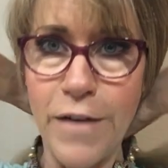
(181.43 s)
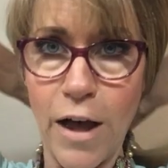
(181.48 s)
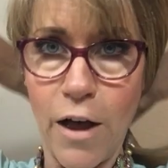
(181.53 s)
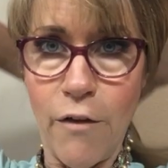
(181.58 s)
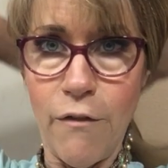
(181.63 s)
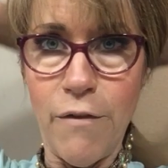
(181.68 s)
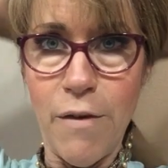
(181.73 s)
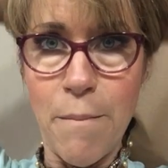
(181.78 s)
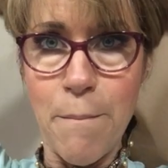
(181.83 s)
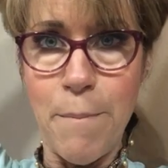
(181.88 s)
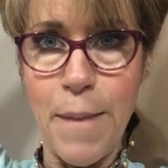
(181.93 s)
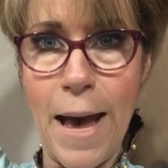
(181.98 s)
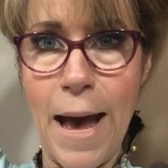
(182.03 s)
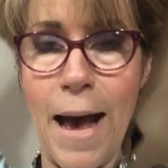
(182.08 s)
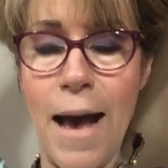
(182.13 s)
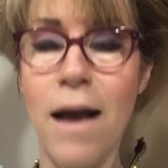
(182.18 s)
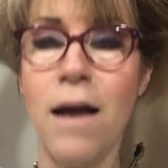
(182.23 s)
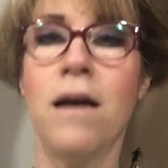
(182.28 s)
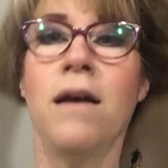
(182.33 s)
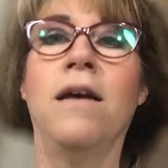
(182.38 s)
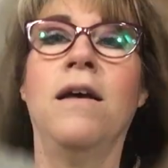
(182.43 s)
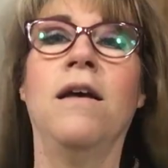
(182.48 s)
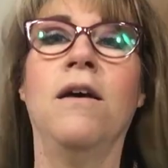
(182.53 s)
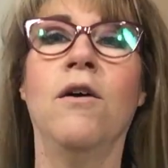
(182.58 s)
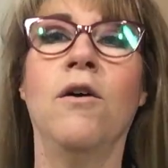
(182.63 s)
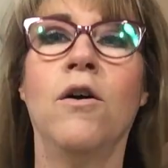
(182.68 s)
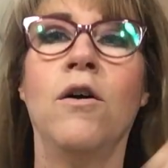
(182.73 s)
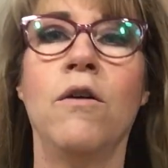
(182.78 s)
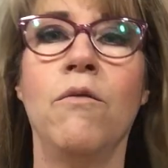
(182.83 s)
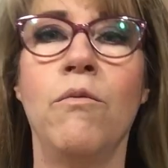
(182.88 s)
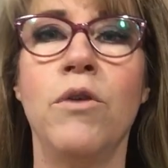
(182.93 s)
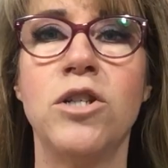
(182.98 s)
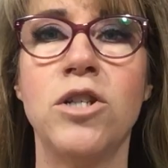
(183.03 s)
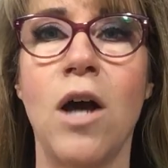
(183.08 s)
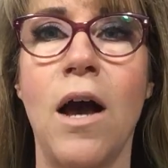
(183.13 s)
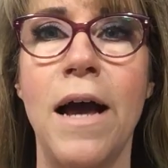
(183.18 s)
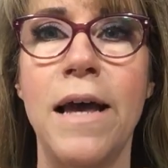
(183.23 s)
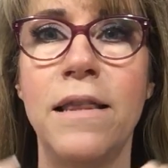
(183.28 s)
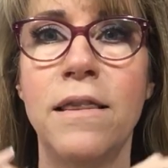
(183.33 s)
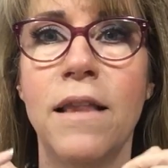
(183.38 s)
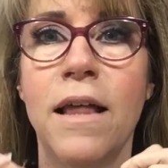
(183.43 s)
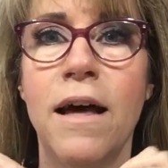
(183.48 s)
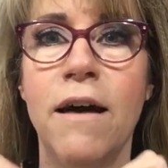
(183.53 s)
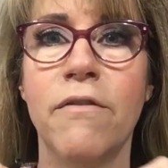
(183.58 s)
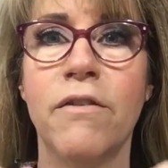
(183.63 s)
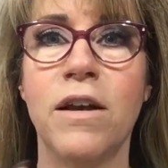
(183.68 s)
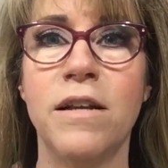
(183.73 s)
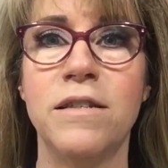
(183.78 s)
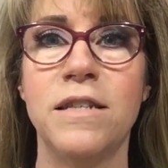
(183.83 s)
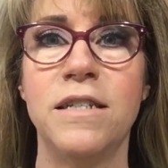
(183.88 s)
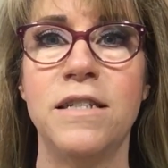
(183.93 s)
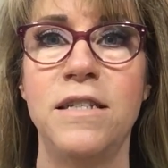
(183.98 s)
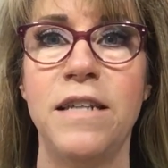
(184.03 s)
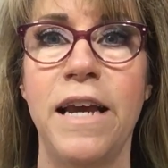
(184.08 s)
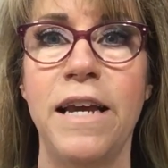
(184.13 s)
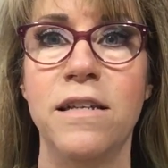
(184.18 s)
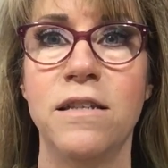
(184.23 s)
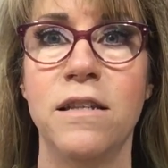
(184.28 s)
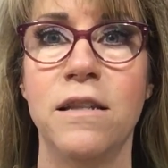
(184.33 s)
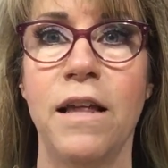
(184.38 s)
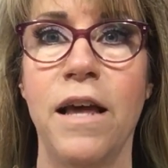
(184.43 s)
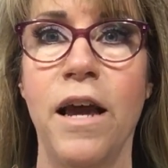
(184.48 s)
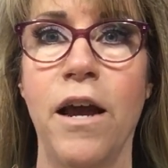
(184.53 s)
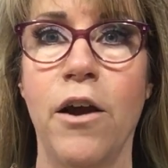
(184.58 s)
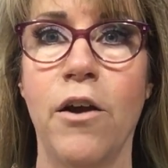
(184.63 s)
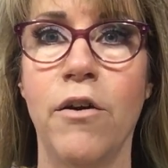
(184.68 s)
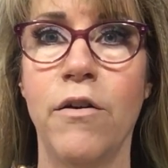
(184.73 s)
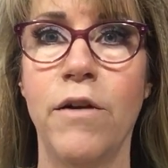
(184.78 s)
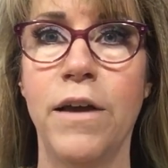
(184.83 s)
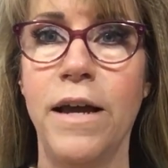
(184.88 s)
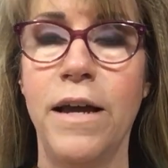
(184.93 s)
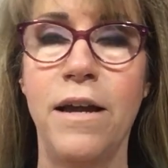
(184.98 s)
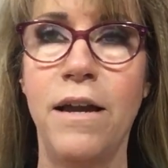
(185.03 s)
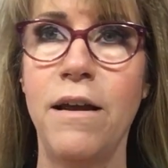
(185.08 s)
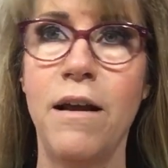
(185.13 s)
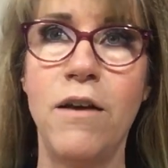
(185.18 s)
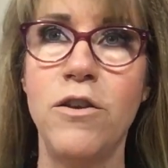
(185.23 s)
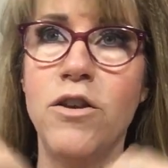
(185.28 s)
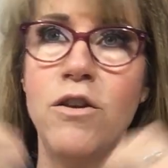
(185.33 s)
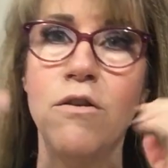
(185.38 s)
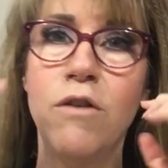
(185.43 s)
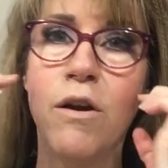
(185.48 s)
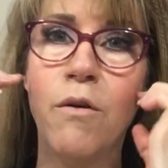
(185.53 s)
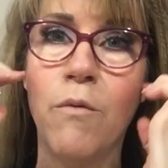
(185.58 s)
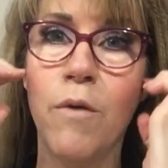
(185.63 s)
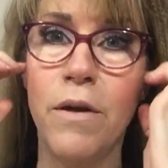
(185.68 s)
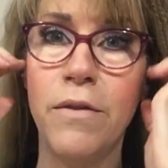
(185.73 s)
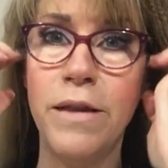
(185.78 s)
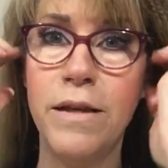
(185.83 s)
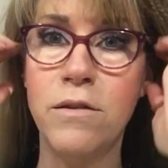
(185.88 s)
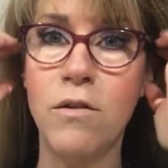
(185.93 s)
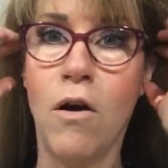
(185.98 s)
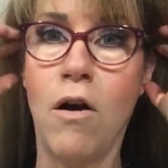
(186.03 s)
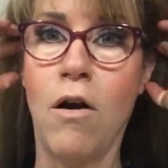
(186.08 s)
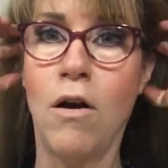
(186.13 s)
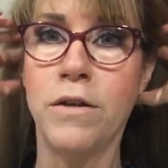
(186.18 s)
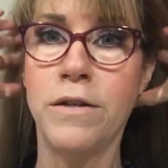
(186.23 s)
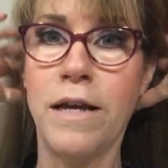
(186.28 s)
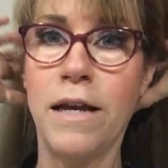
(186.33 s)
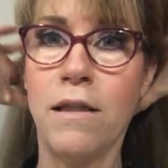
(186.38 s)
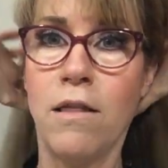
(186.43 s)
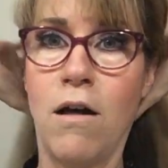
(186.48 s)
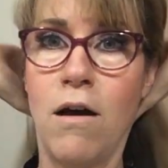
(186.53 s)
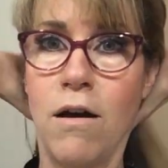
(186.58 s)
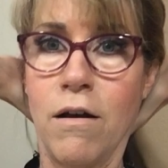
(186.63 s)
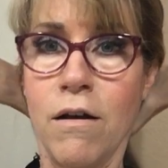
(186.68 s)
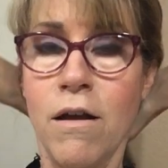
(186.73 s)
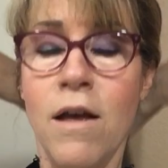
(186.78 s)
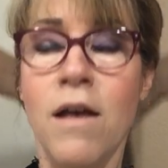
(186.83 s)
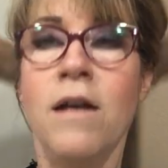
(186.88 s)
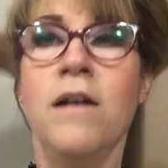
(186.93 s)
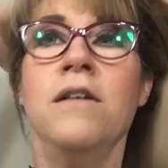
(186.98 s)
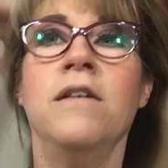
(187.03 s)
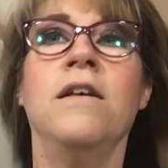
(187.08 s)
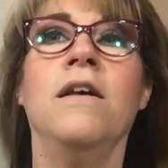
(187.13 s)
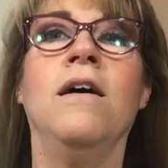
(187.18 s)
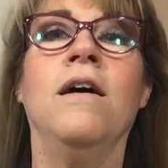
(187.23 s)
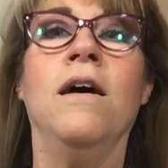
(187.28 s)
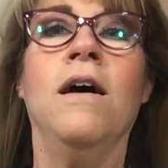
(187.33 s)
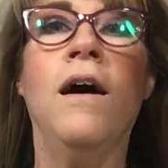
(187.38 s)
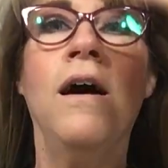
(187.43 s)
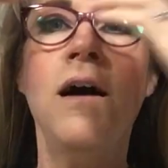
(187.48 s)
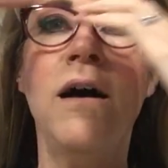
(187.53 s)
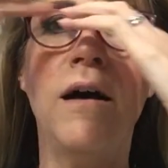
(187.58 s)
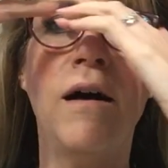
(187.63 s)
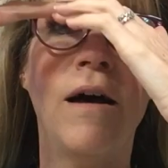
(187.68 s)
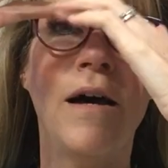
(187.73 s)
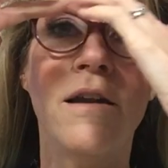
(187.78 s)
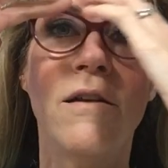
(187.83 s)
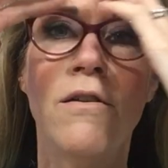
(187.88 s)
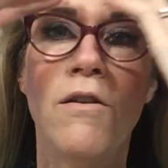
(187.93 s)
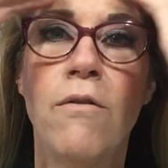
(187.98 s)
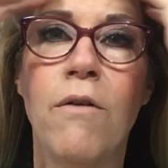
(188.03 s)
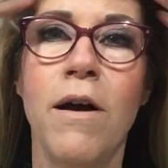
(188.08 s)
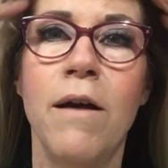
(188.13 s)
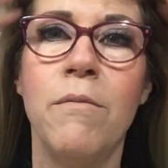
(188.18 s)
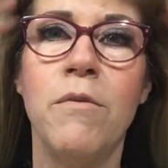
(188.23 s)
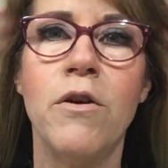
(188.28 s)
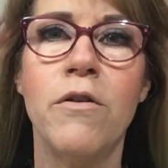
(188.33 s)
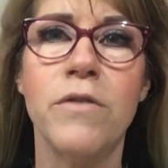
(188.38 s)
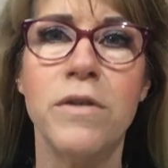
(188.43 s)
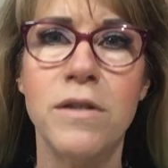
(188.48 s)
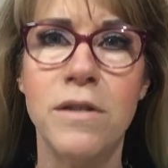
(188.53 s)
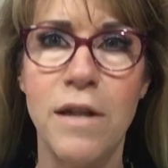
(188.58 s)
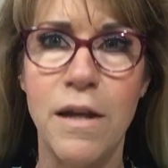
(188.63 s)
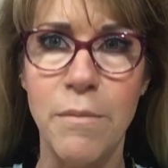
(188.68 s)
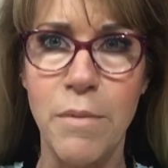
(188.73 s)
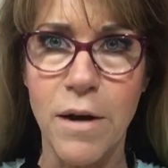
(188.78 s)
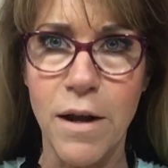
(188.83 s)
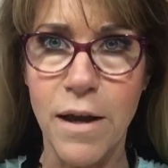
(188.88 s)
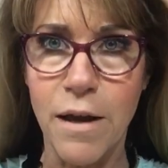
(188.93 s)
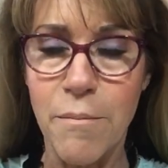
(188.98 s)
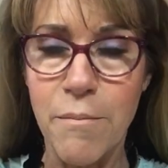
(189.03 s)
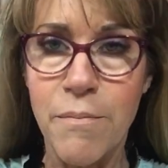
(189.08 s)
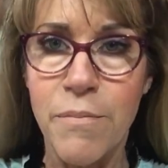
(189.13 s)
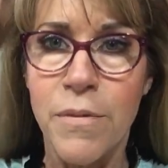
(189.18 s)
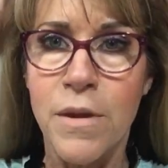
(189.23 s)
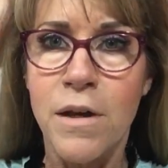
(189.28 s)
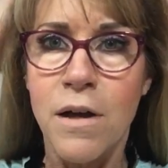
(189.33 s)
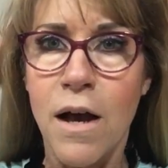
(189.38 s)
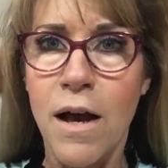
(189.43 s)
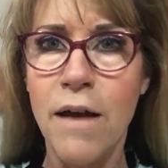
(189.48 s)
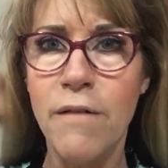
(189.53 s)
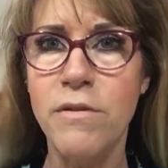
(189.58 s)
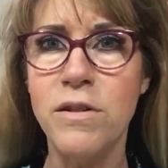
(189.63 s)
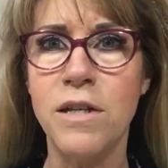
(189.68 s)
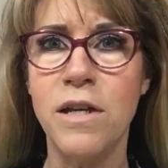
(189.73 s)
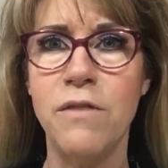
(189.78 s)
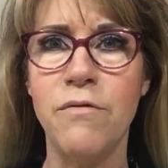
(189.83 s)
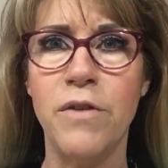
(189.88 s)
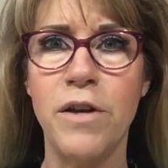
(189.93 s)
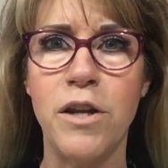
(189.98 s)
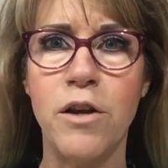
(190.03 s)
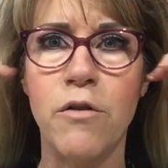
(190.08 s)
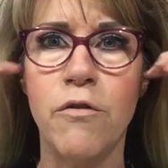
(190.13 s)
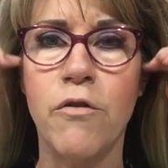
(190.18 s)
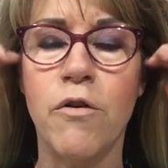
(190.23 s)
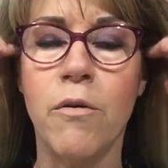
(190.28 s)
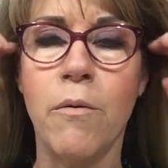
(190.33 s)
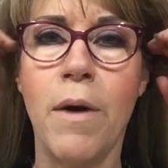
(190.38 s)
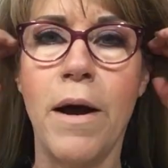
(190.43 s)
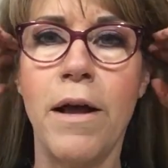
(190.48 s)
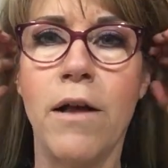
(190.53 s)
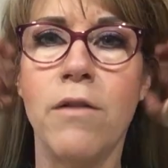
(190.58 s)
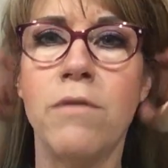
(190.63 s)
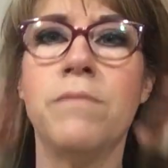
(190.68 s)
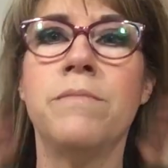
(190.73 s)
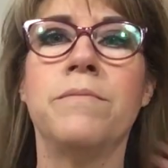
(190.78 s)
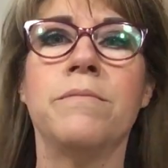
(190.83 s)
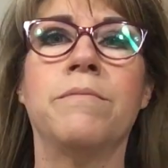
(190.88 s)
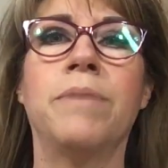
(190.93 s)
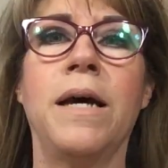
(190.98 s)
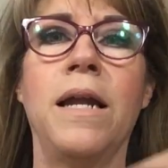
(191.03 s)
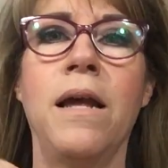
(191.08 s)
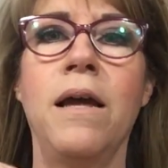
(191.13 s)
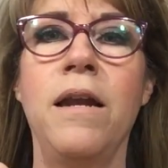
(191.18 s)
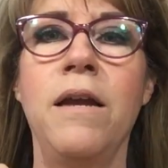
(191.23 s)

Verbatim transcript: velvet back, which I love because it stays in the hair. You can wear these all day long. I don't know why I'm nervous today, but I am. I haven't done video for a while. But